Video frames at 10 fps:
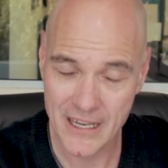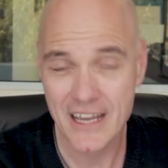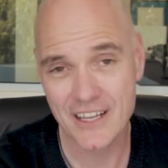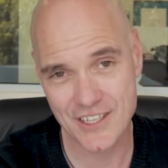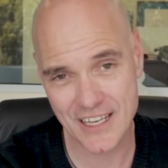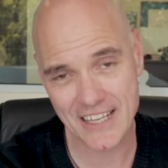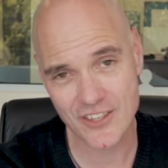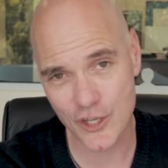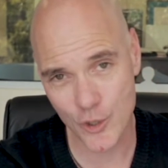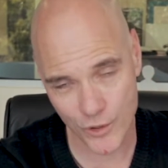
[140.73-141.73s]
Because the next
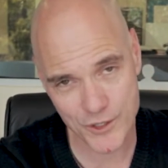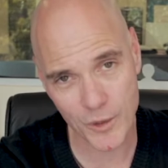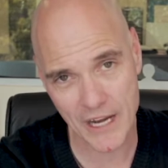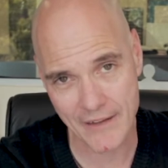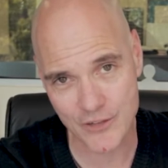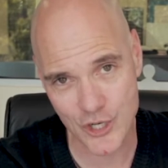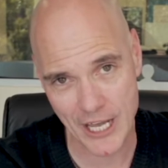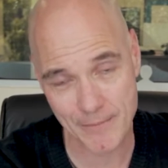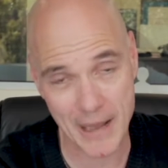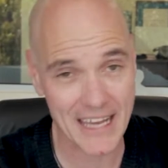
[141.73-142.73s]
thing you also want to have a chat
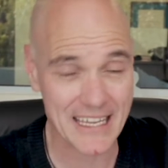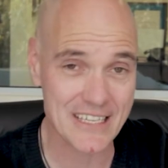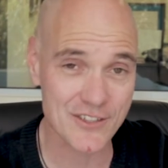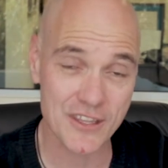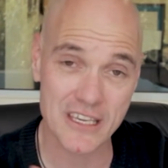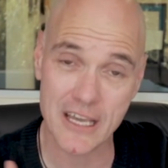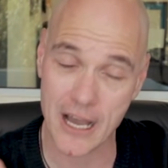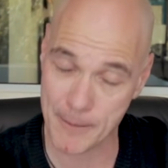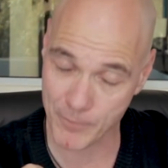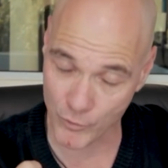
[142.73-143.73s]
about is the
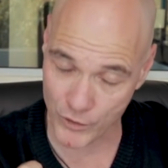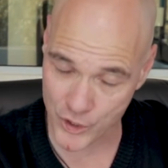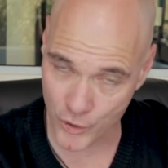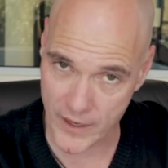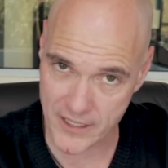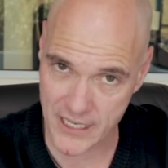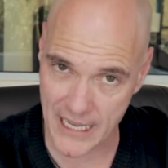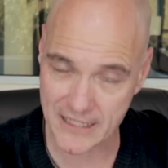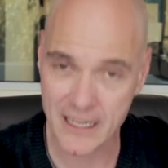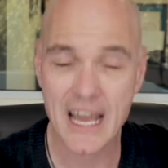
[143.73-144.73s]
retreat
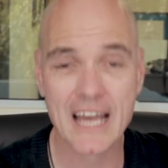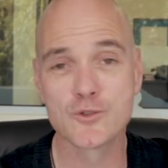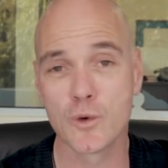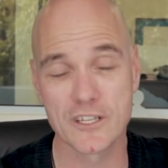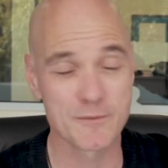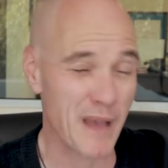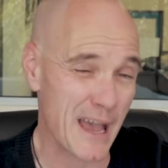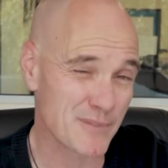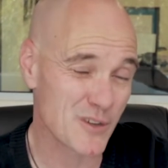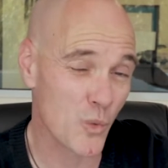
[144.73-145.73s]
date, as well as
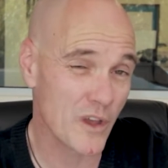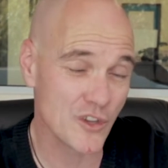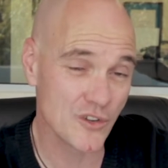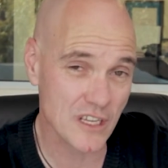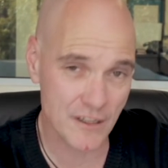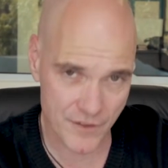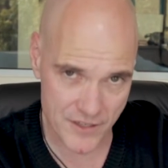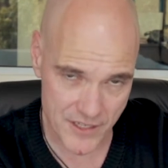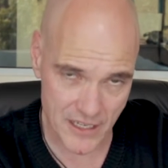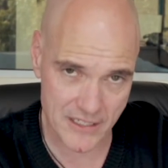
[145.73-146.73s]
perhaps whether you need a
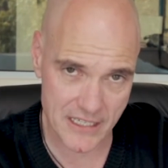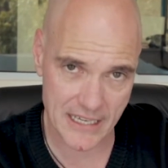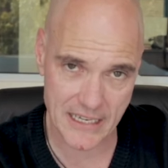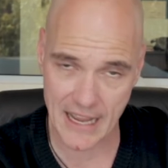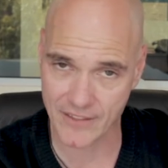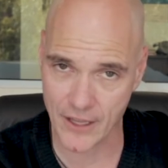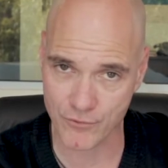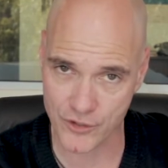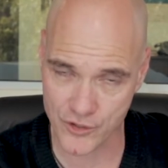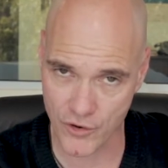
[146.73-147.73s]
facilitator at that
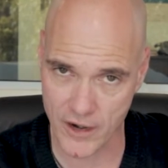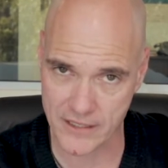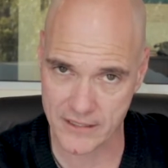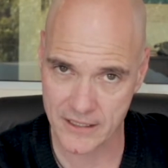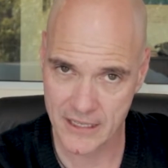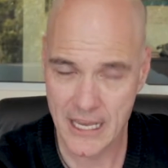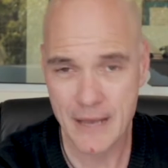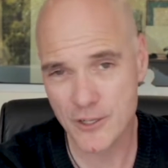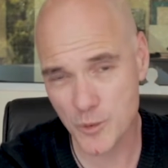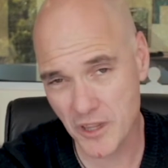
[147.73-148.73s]
retreat.
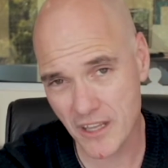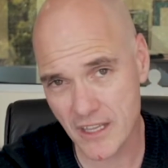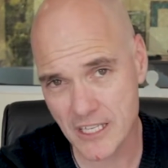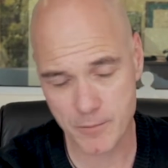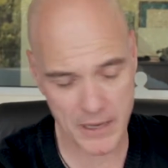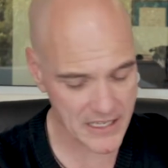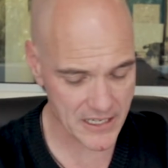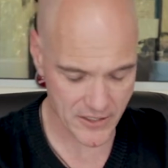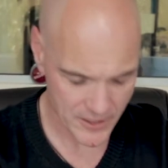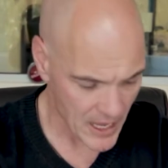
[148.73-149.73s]
Because within these
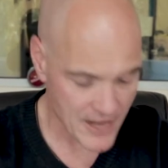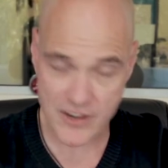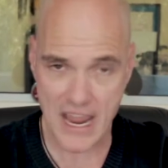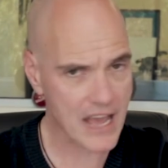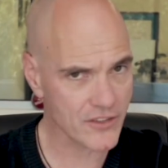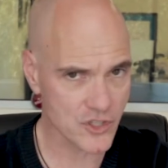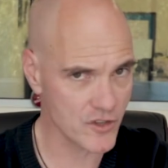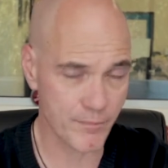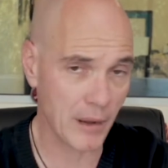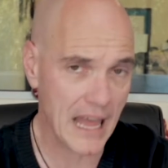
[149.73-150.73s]
meetings, now that
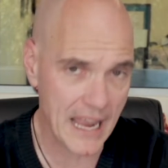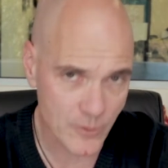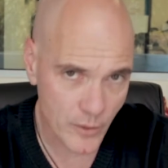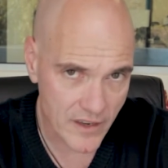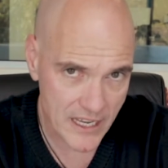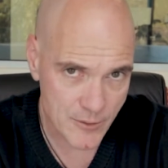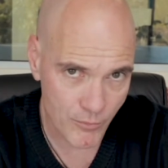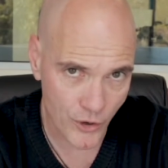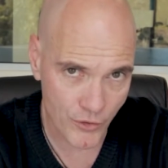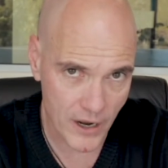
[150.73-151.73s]
you've planned when the next
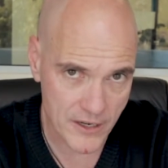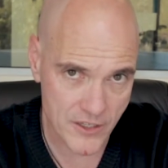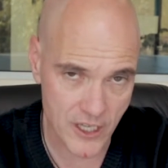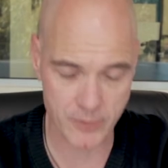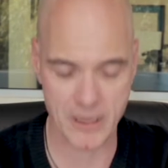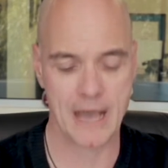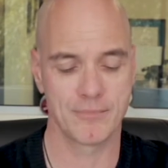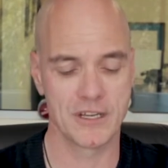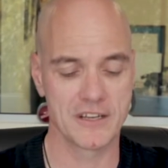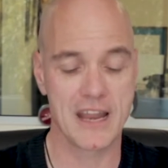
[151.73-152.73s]
moderator is going to be
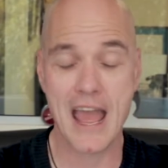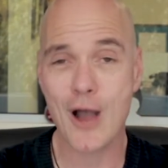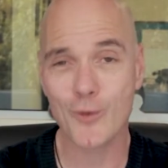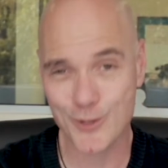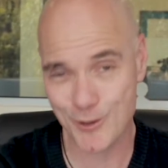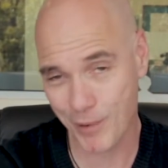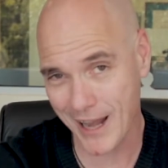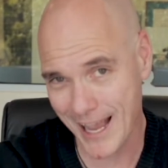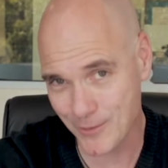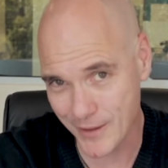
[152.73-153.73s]
happening, now when you
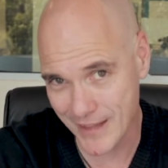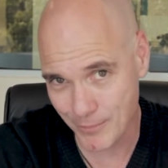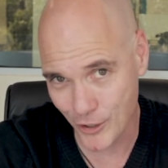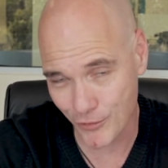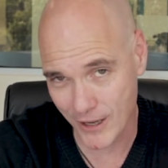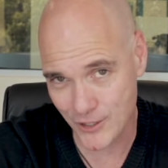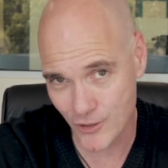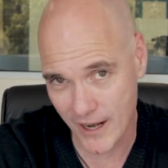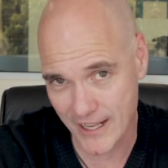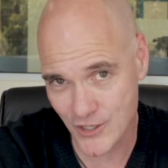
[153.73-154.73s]
plan when that moderator
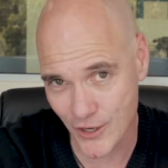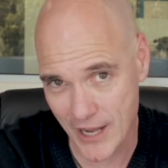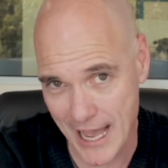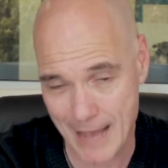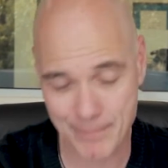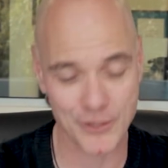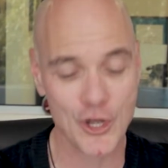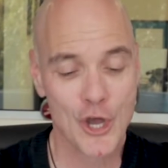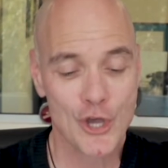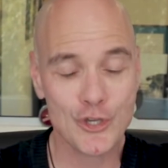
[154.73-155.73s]
training is going to happen,
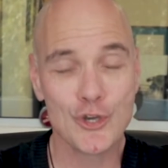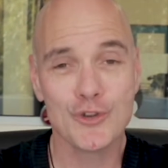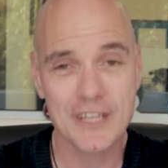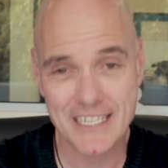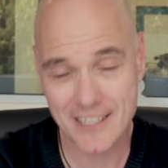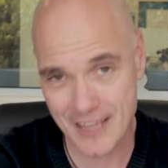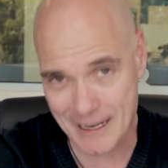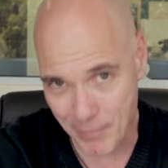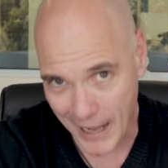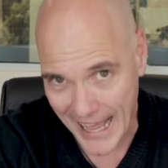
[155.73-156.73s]
you need to
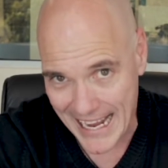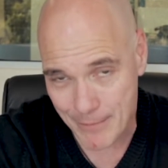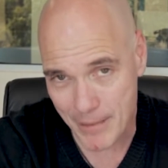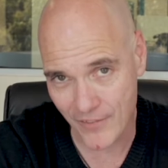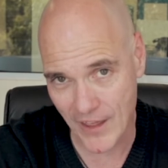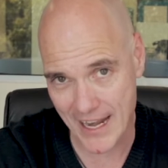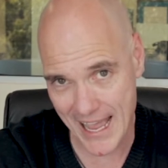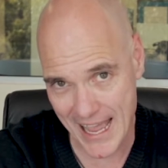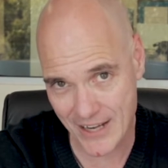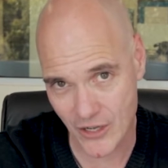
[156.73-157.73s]
then plan about that
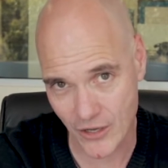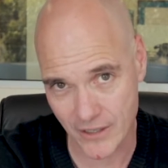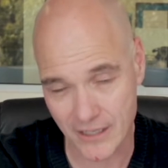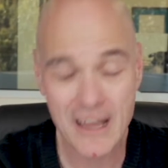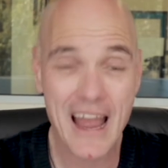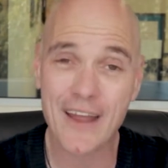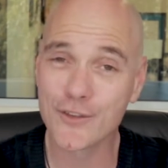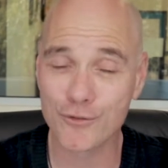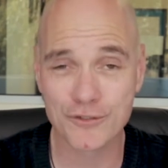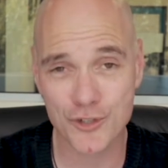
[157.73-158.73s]
handover. And the
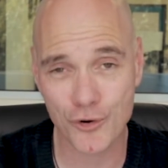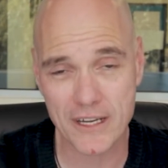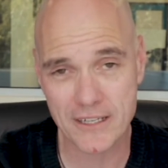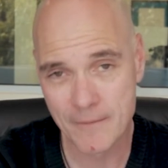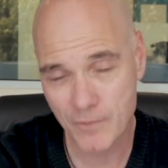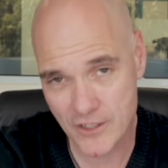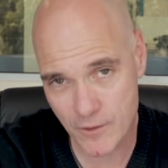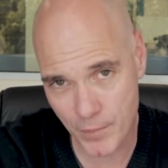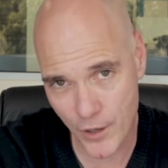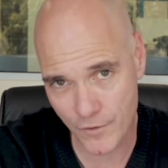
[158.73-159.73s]
retreat is a
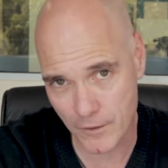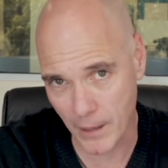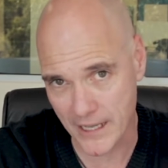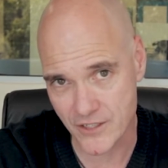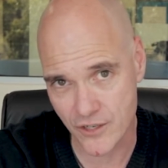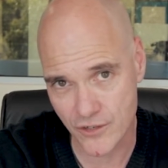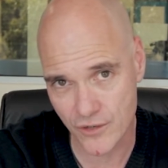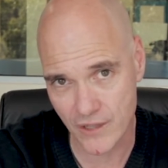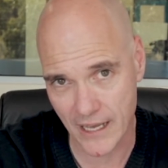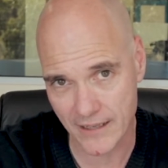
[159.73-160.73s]
perfect place to do
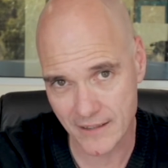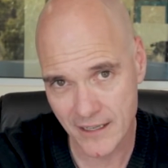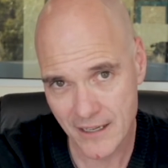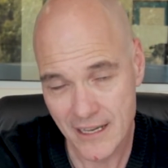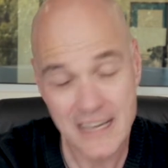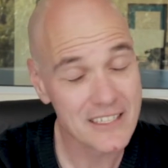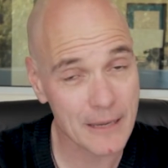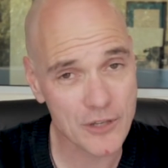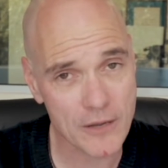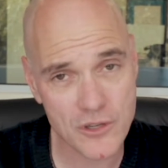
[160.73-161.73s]
that.
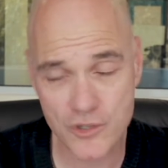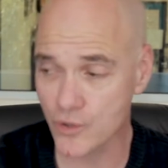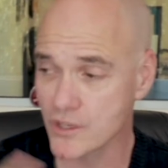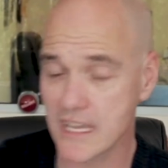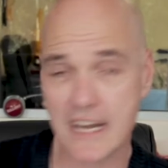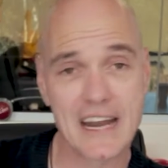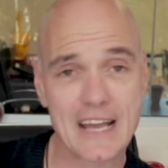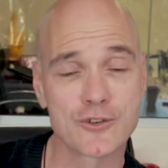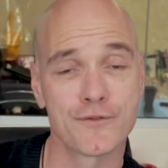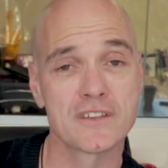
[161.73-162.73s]
Sometimes it's good to get an
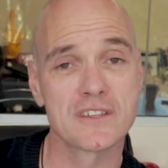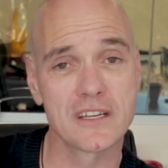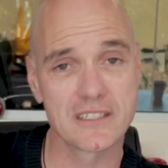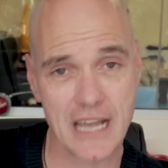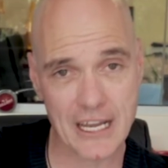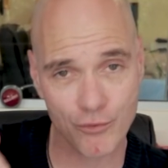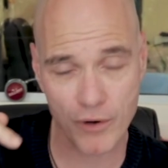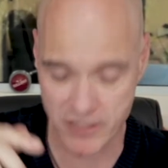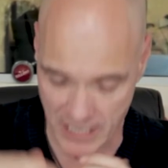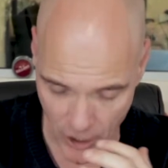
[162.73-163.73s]
actual facilitator
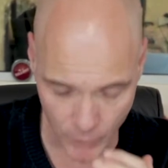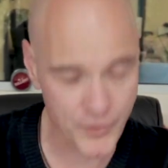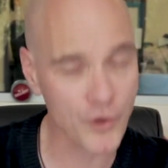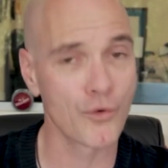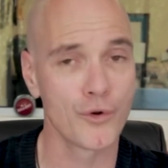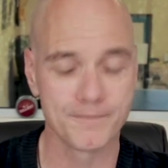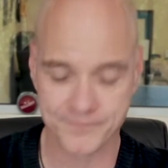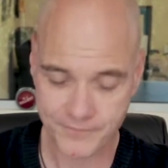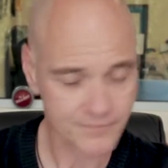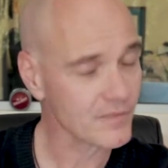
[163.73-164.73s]
in to help the group
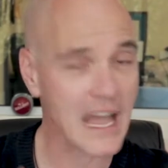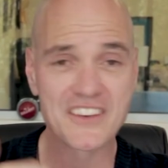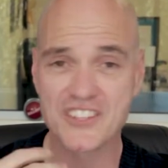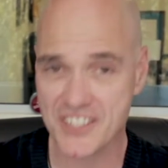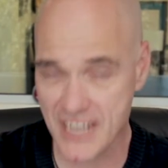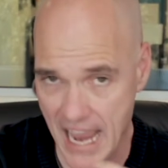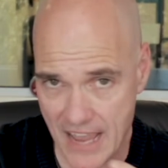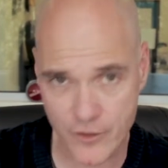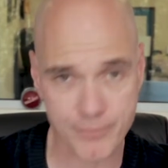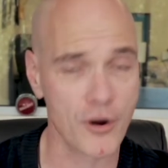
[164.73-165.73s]

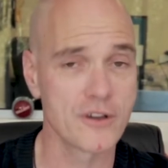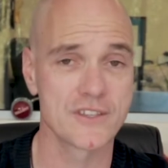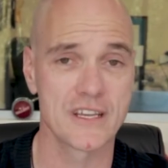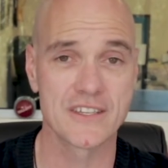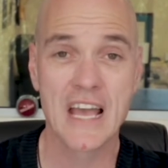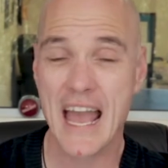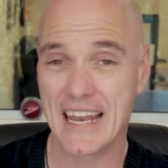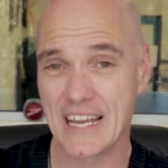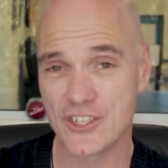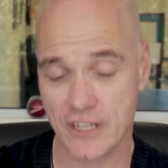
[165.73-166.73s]
understand the process and
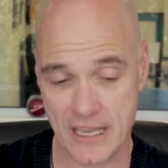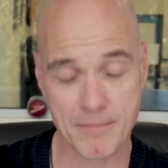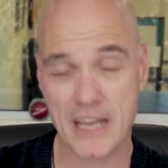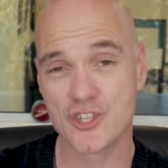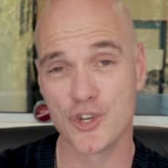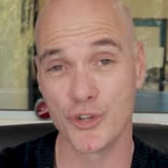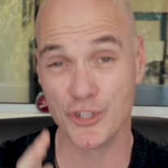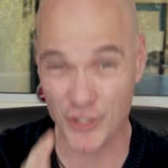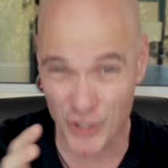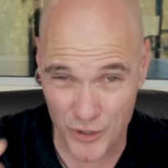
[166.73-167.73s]
actually make sure
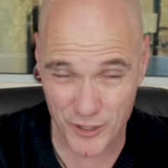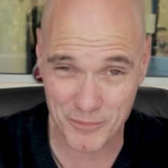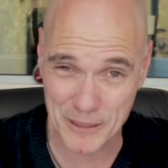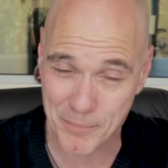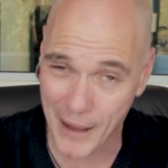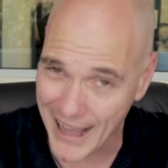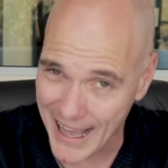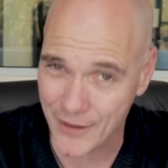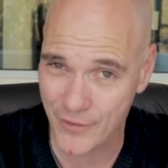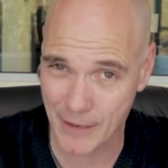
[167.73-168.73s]
that you can be
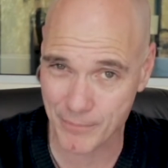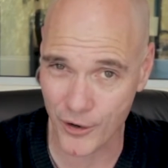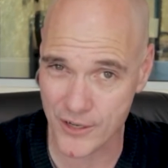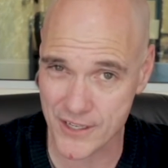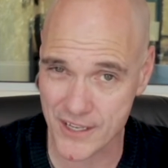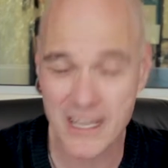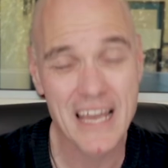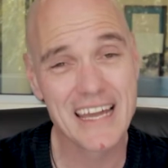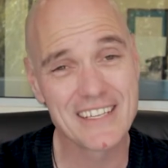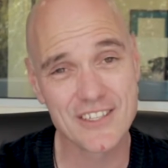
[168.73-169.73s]
part of that process
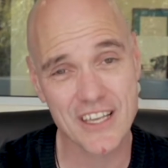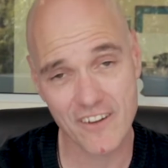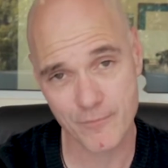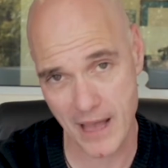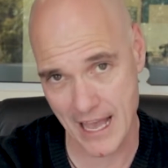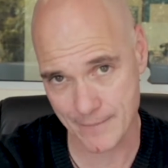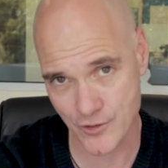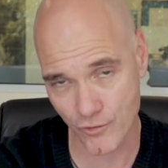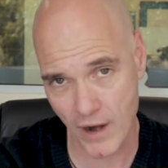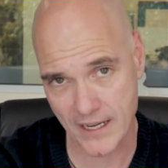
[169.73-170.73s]
instead of perhaps
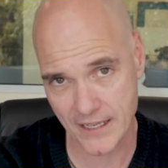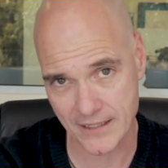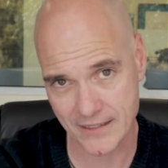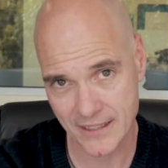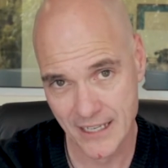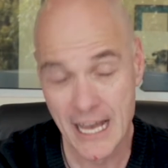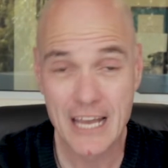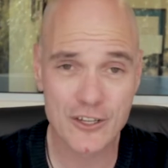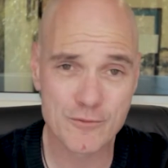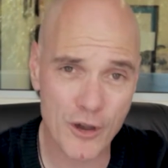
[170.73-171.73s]
running it.
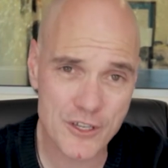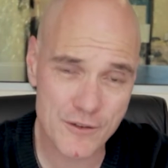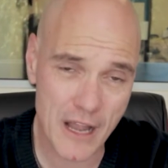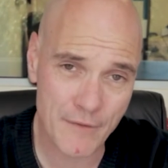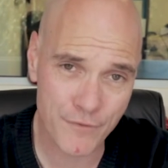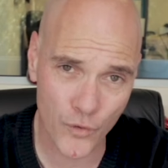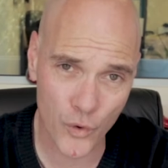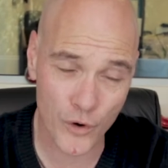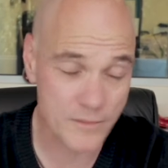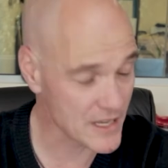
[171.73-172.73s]
Because most
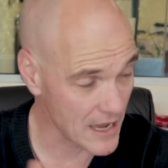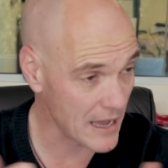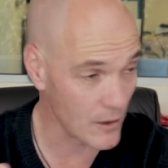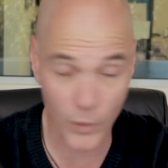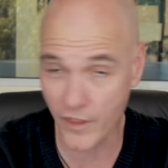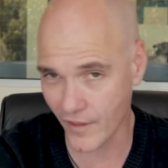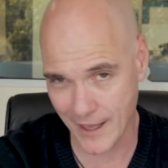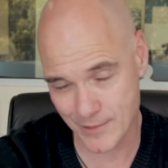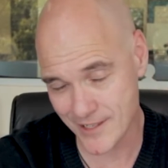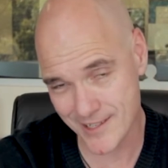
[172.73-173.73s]
forums, whether they
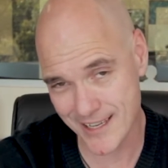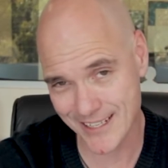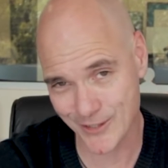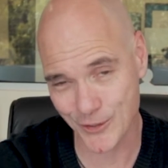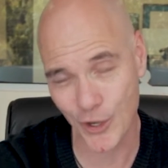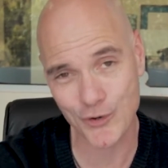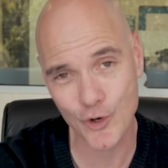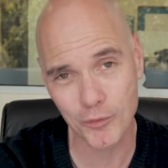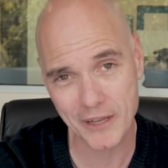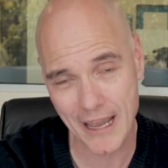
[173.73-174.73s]
be seed or not,
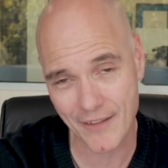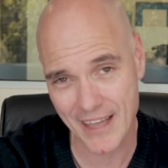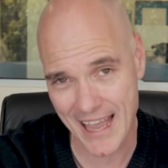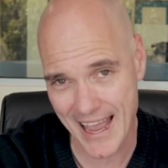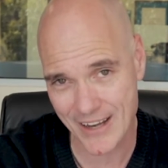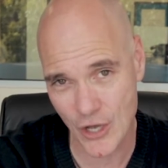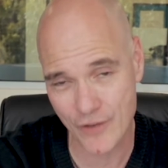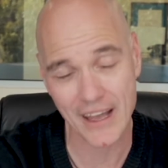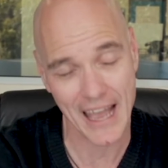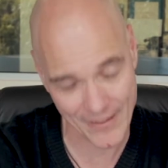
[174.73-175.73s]
normally have their
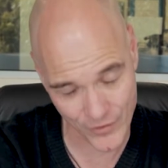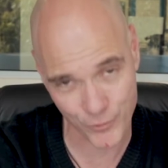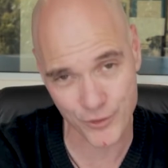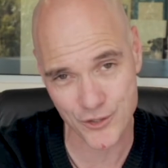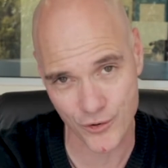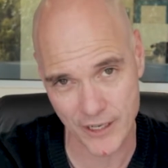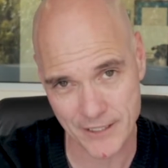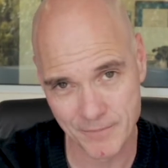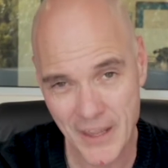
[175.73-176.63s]
handover at the retreat.